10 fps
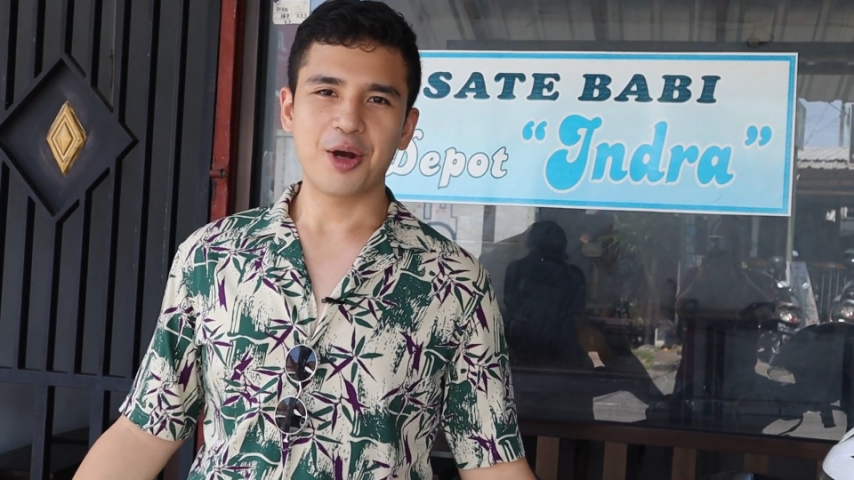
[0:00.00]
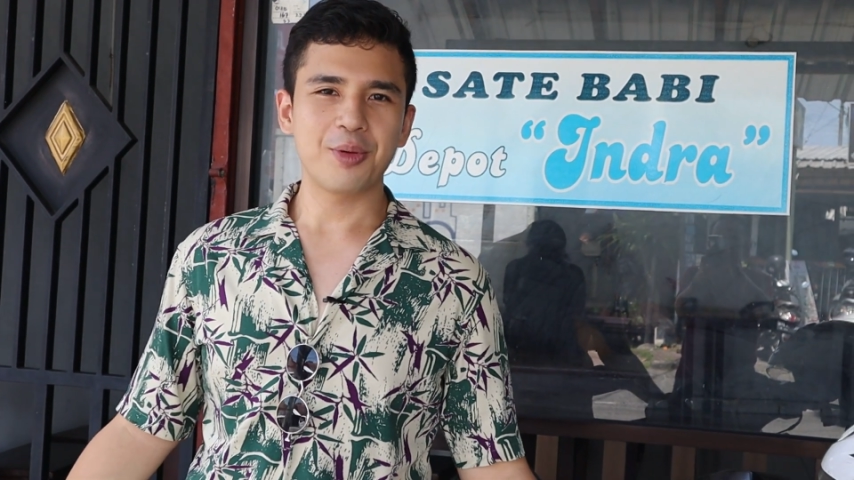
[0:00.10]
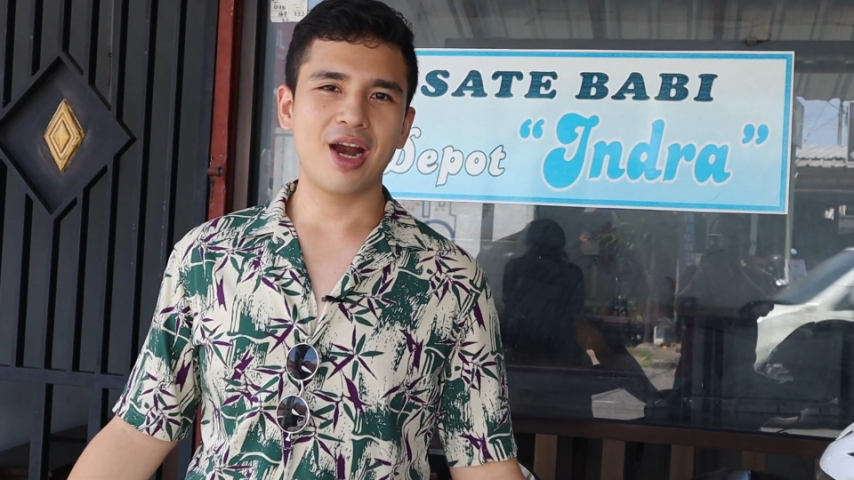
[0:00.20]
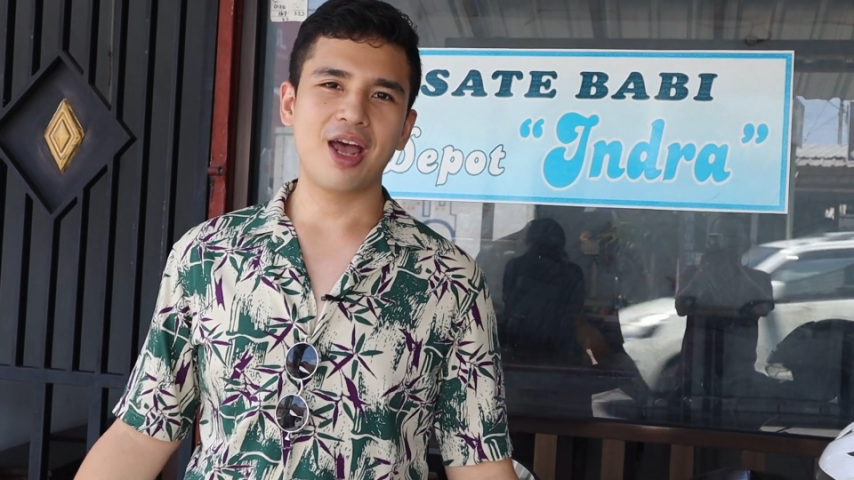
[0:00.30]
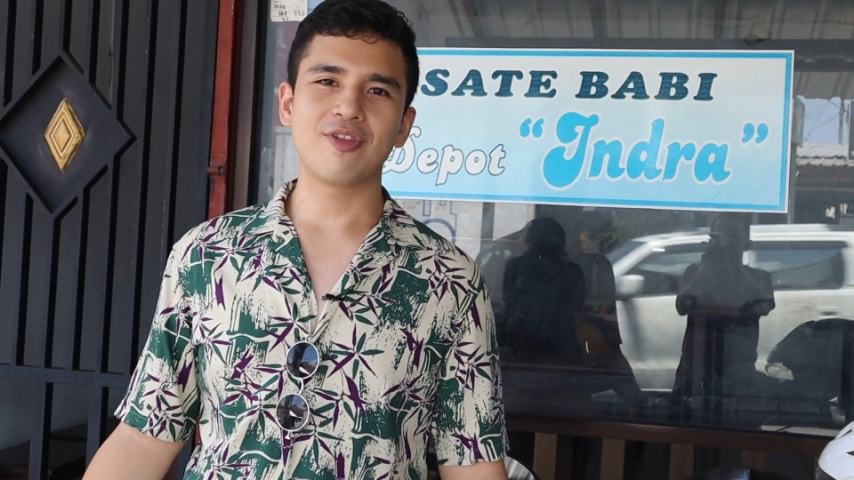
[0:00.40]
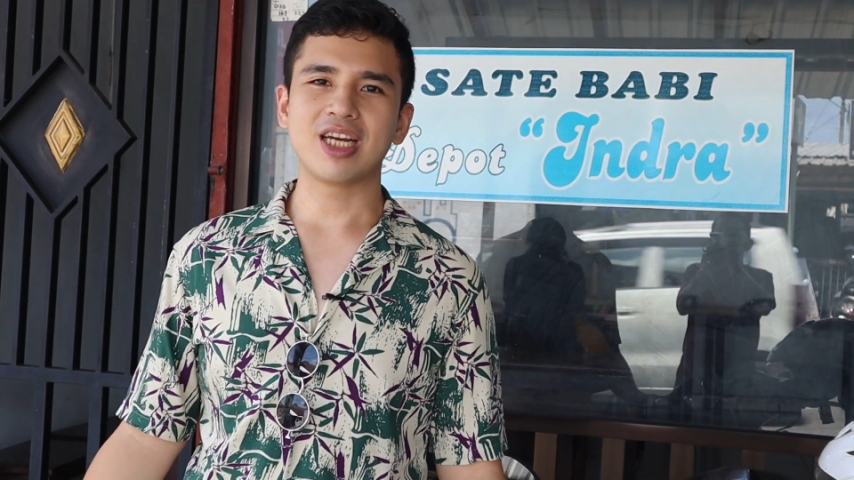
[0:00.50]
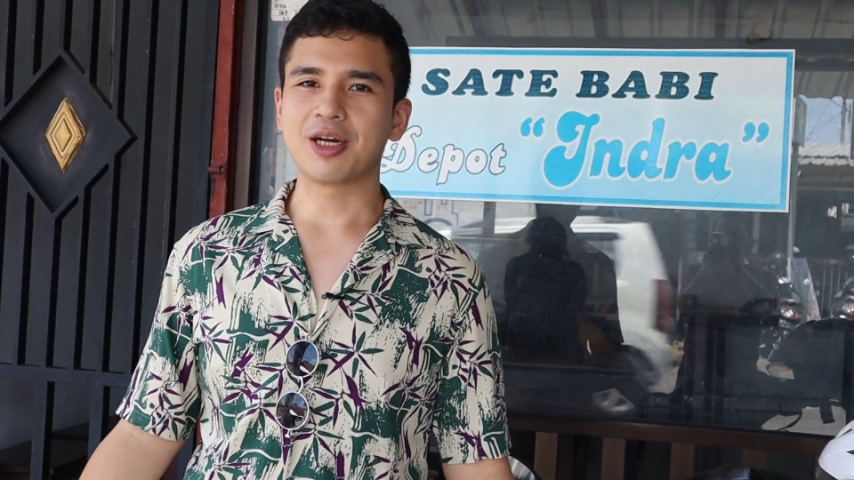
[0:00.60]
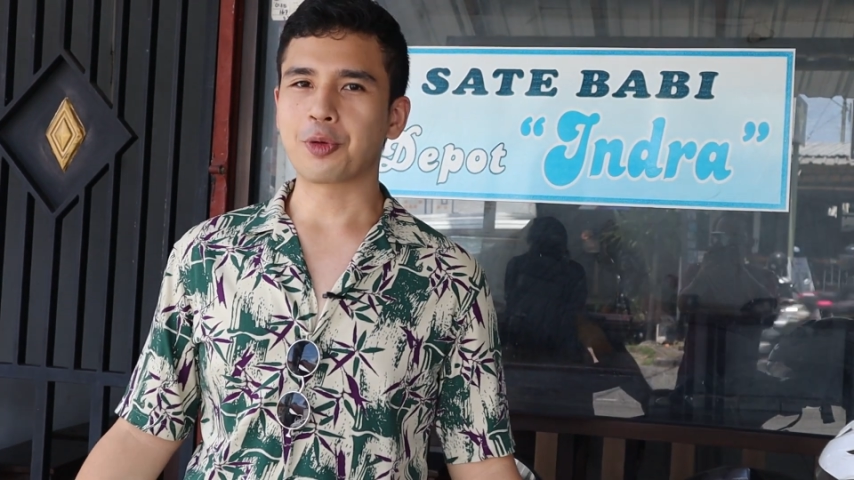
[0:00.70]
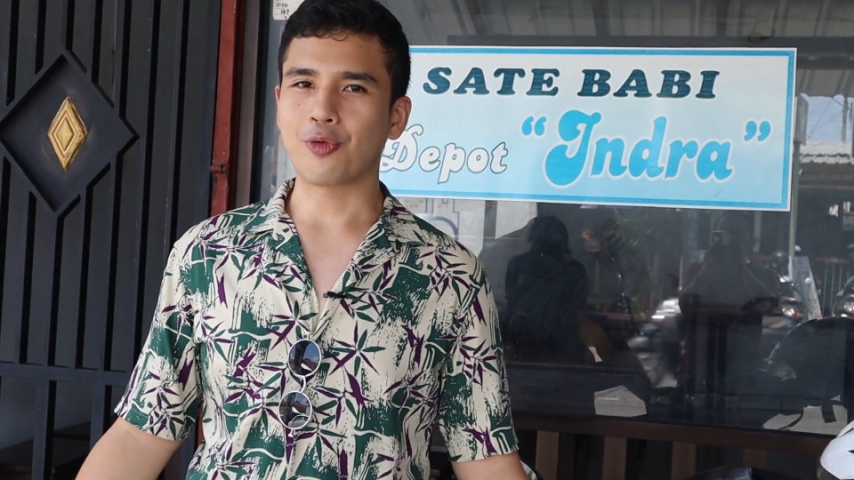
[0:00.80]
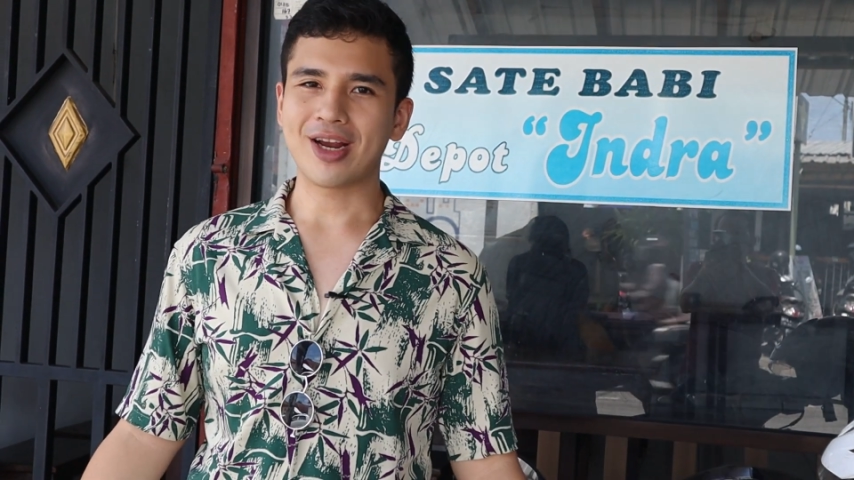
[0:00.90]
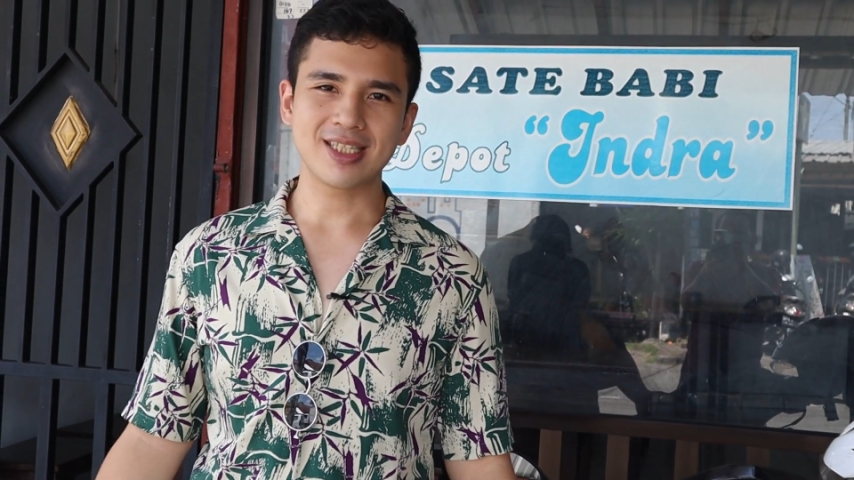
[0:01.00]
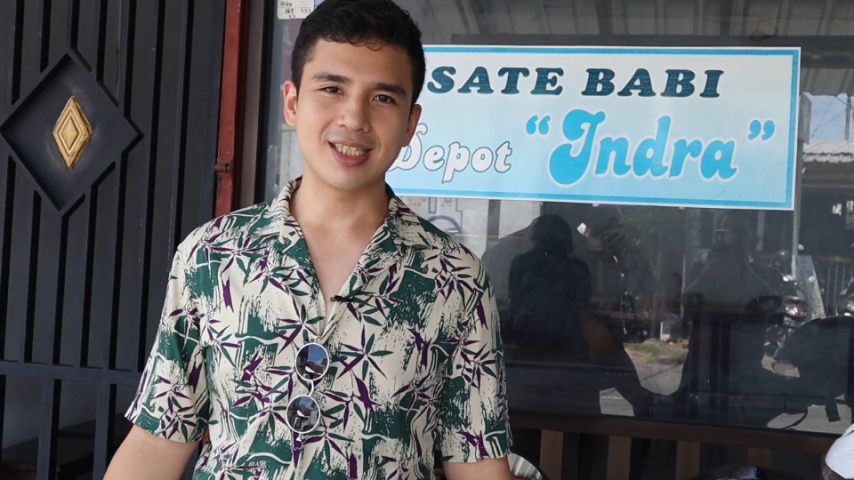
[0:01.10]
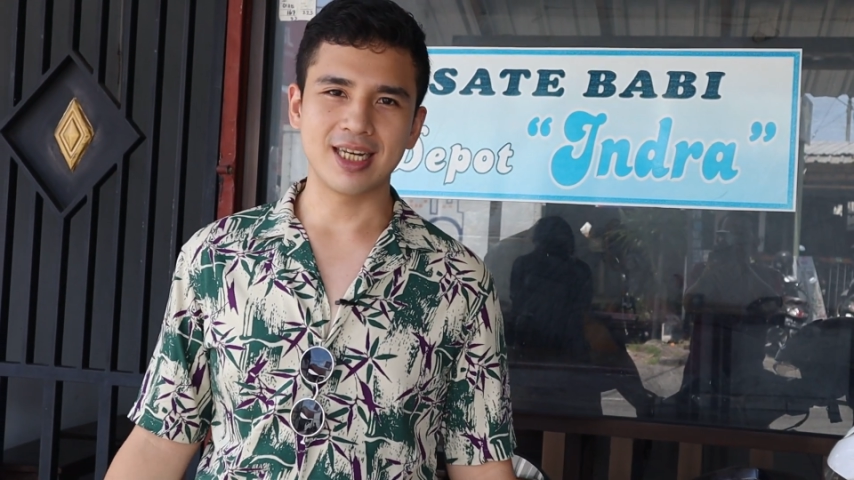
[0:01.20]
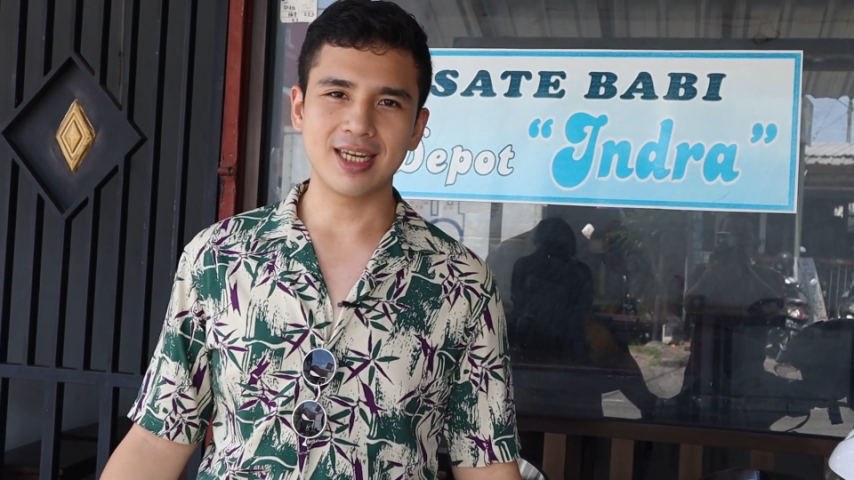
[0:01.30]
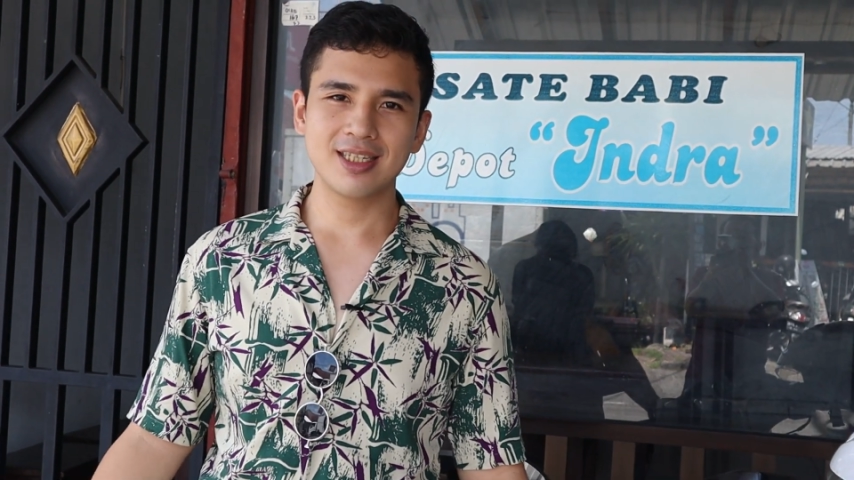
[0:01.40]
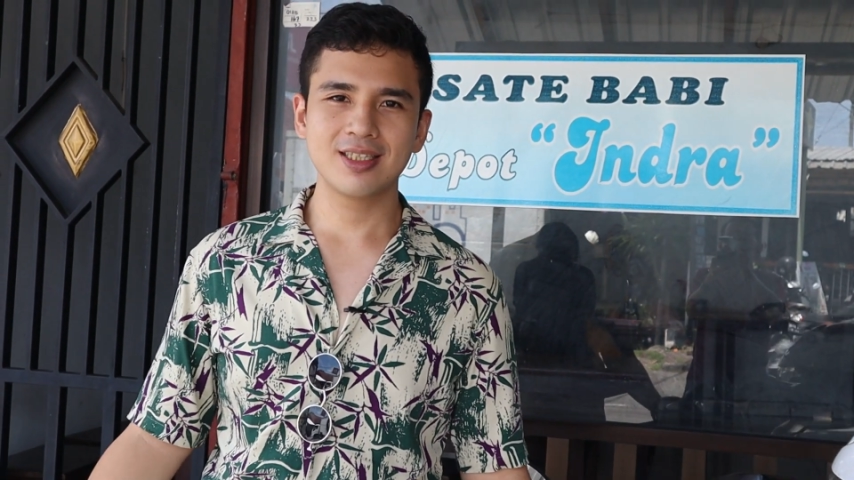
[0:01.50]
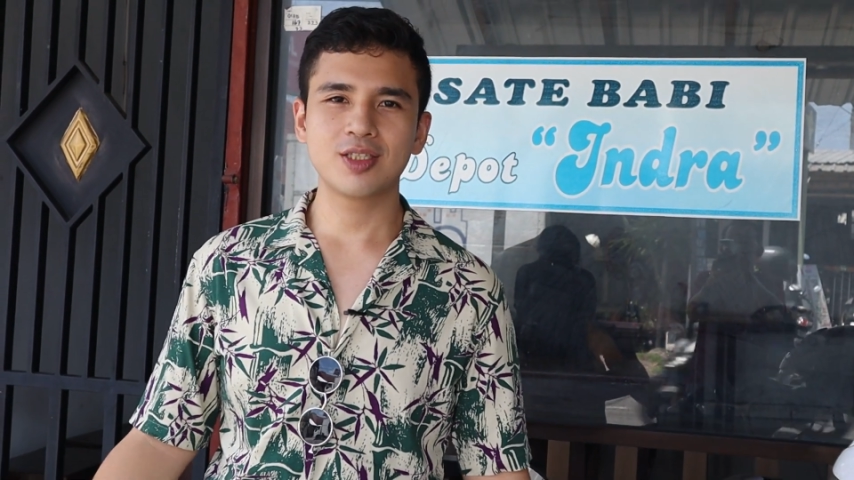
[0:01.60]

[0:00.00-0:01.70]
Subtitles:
I'll be having a great day.